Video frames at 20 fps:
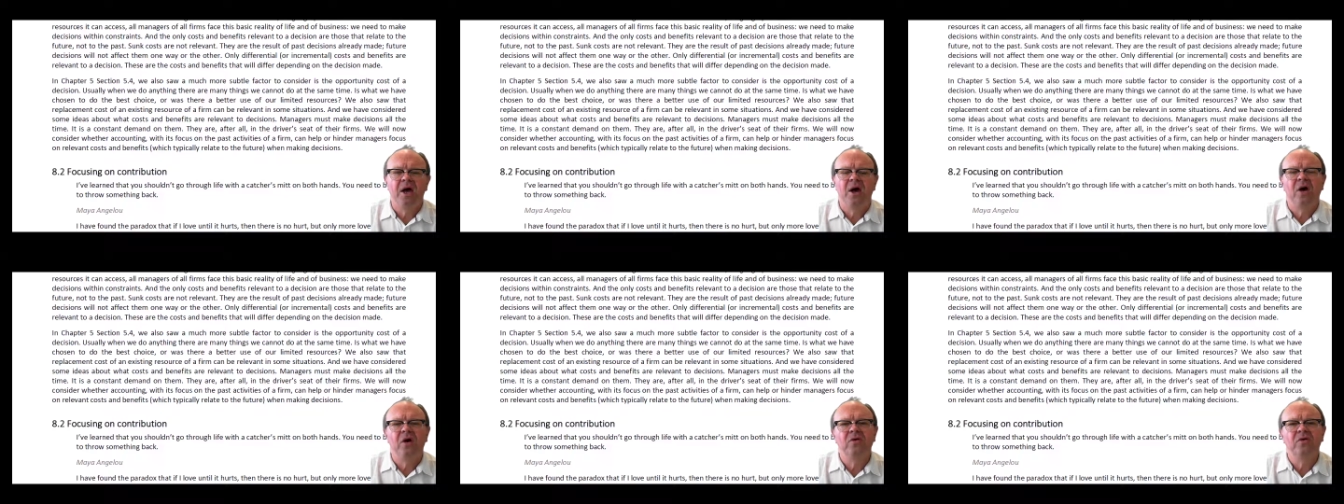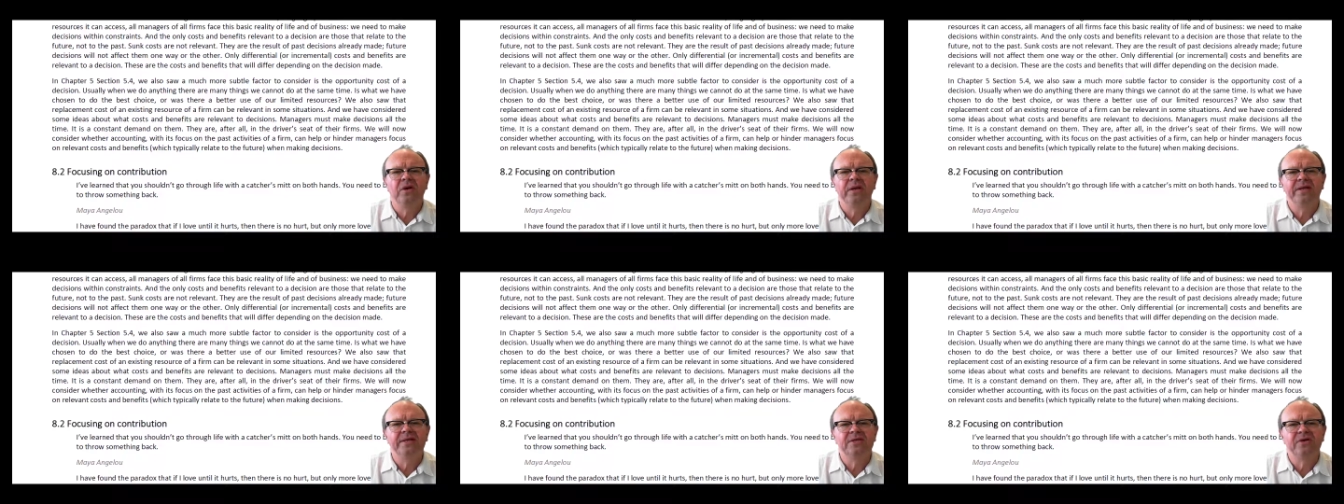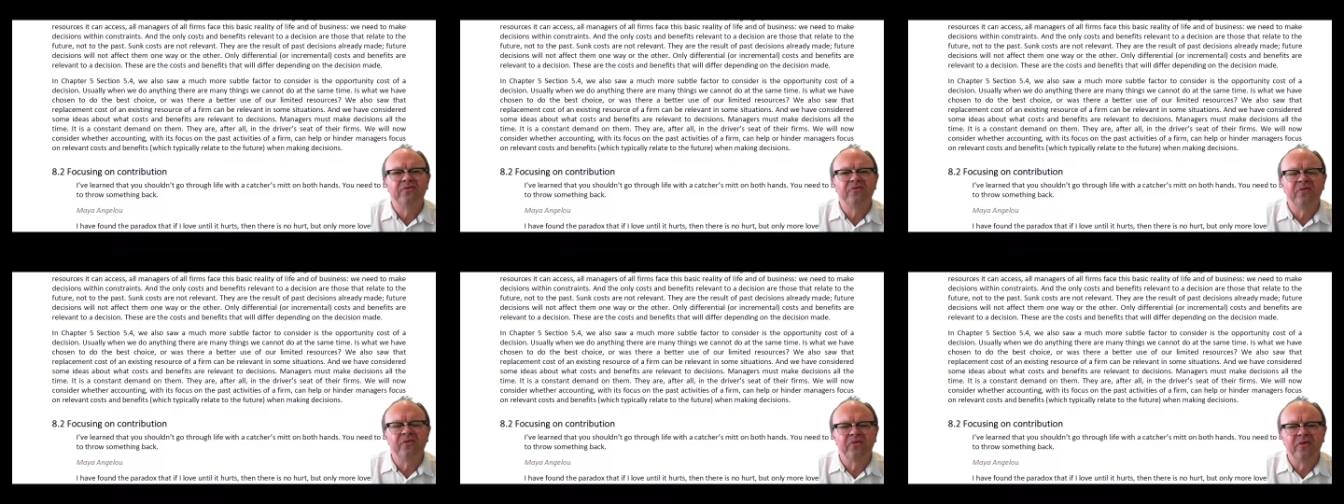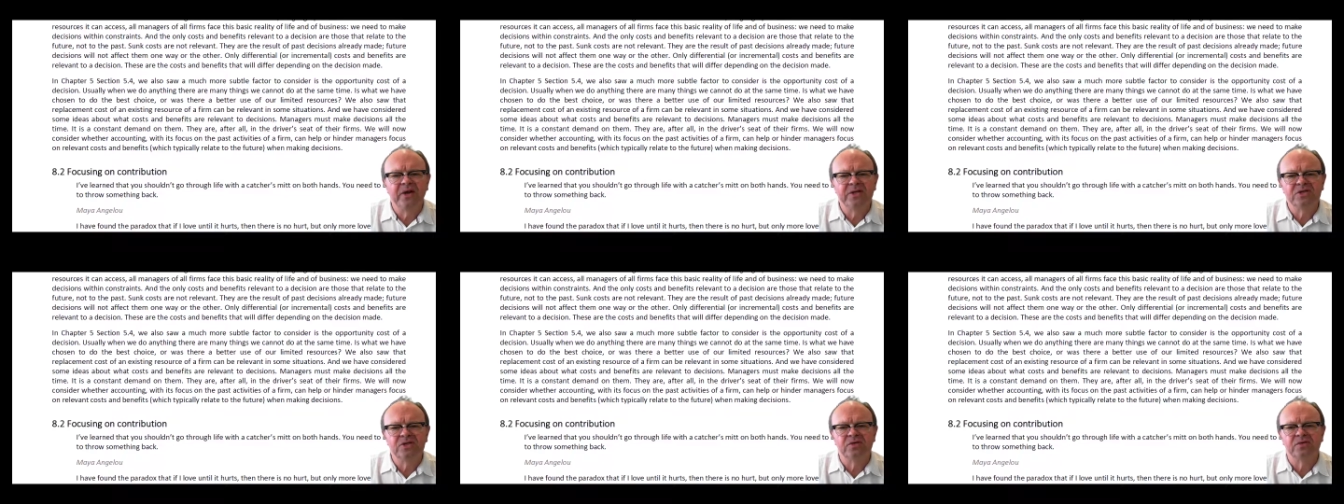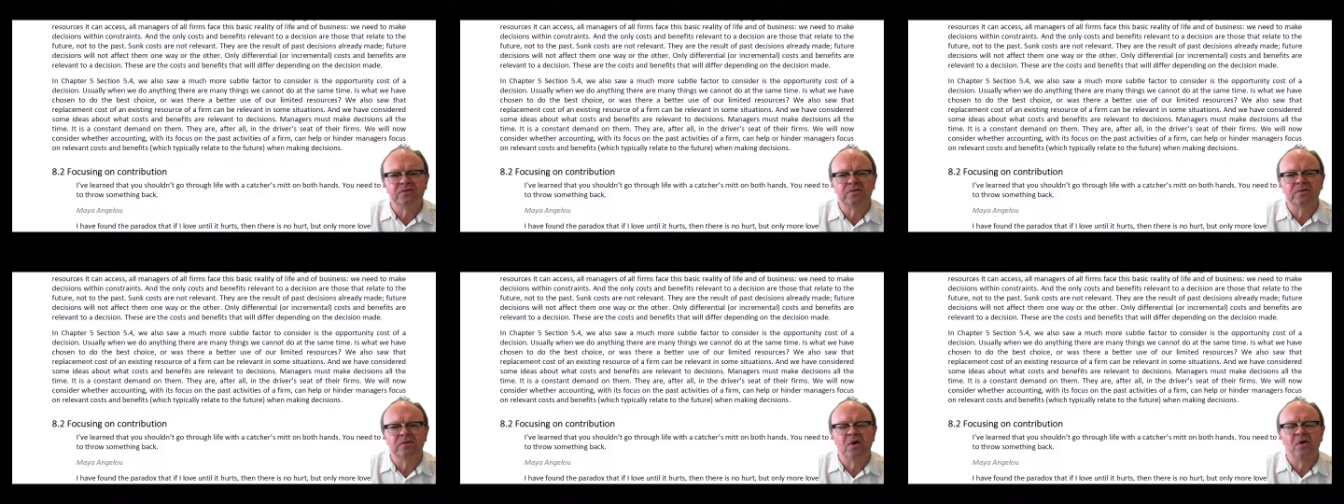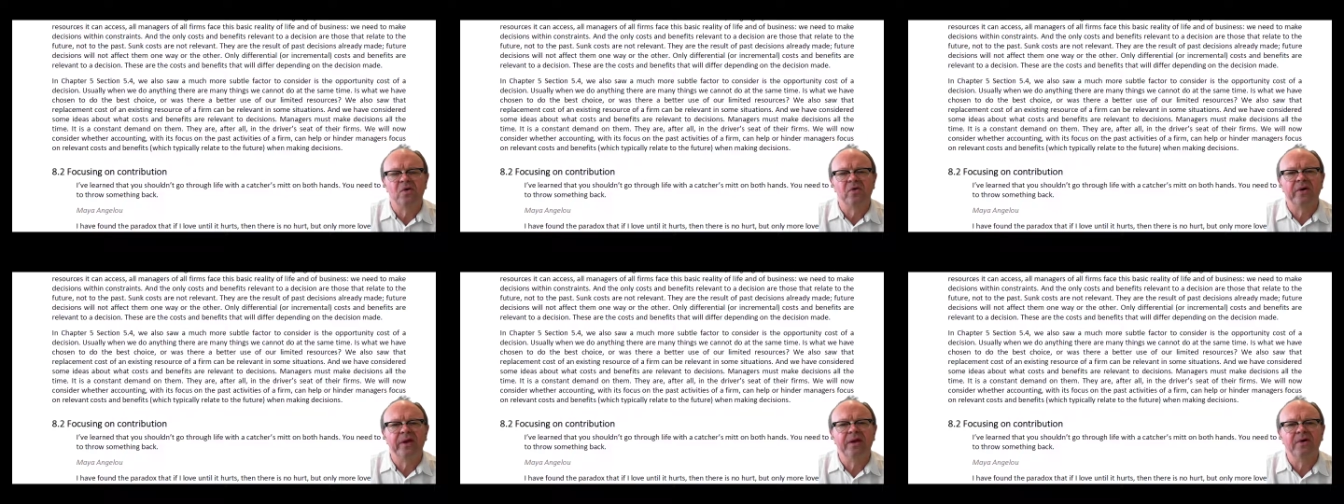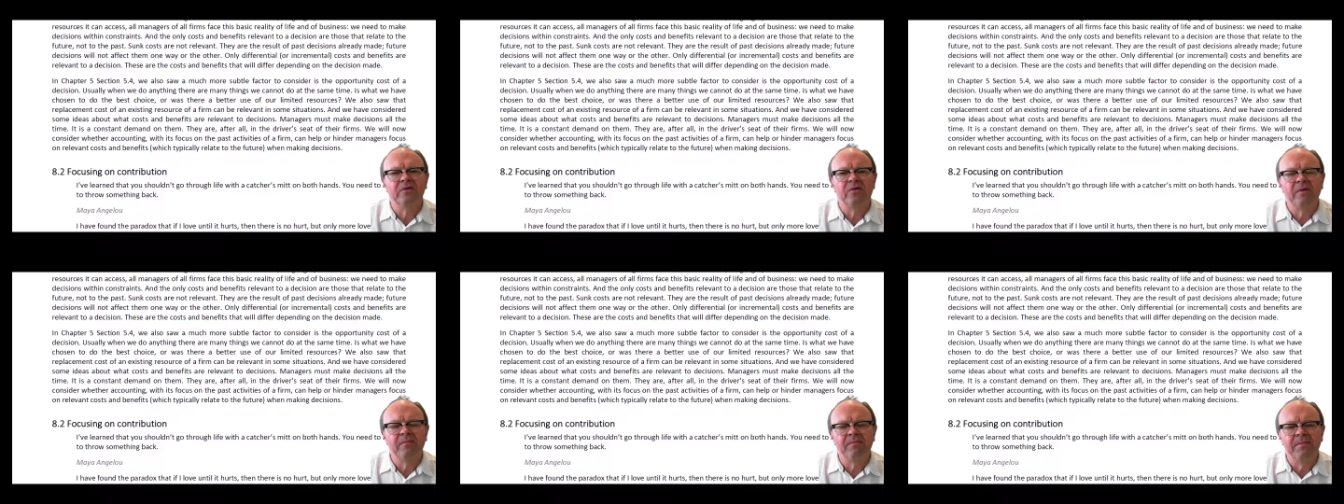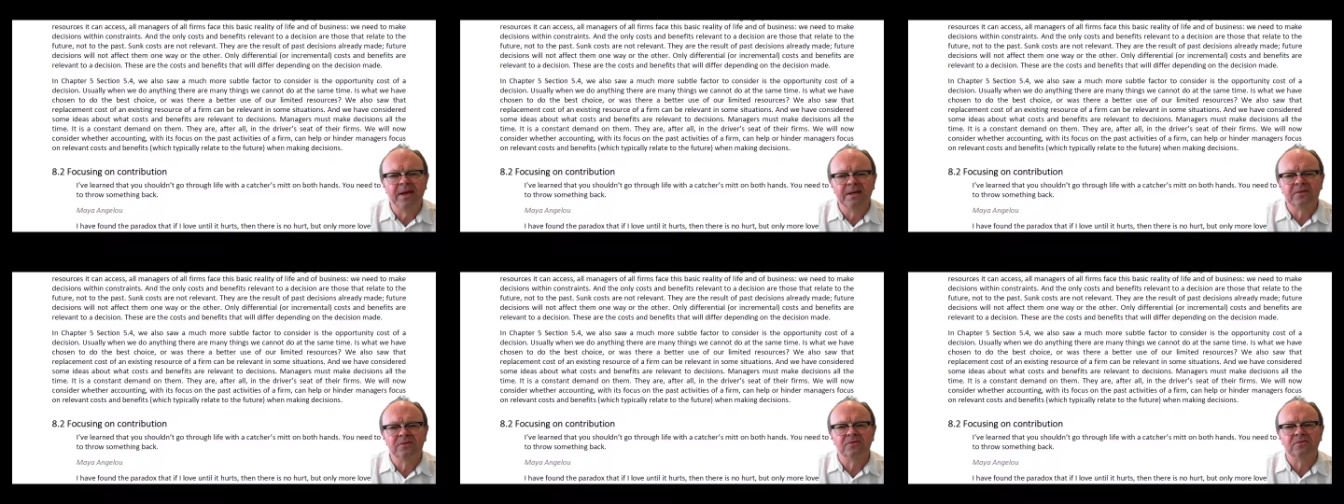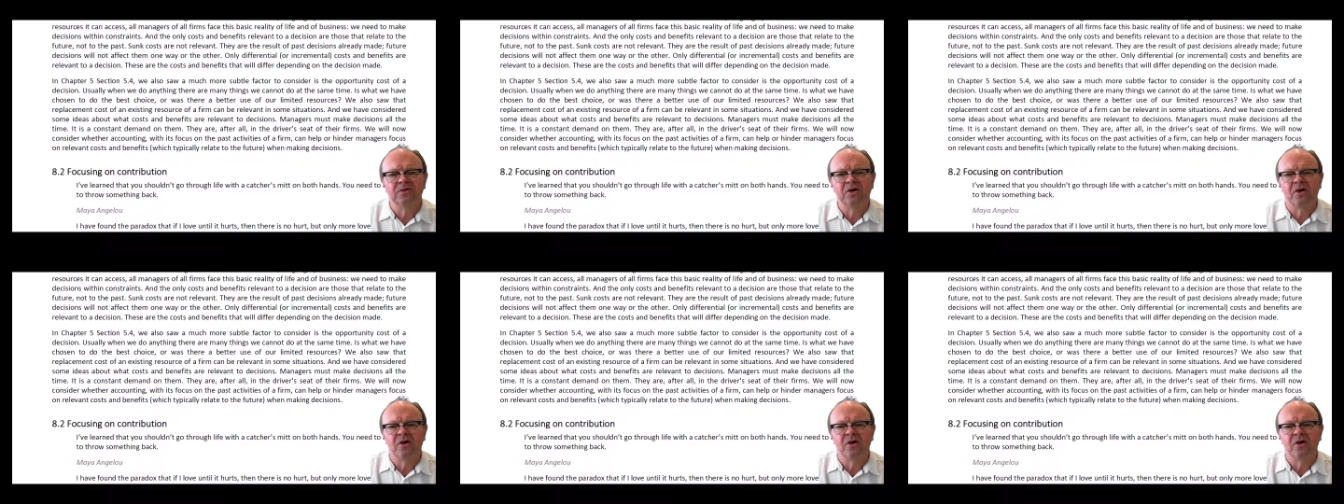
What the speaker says: Only differential or incremental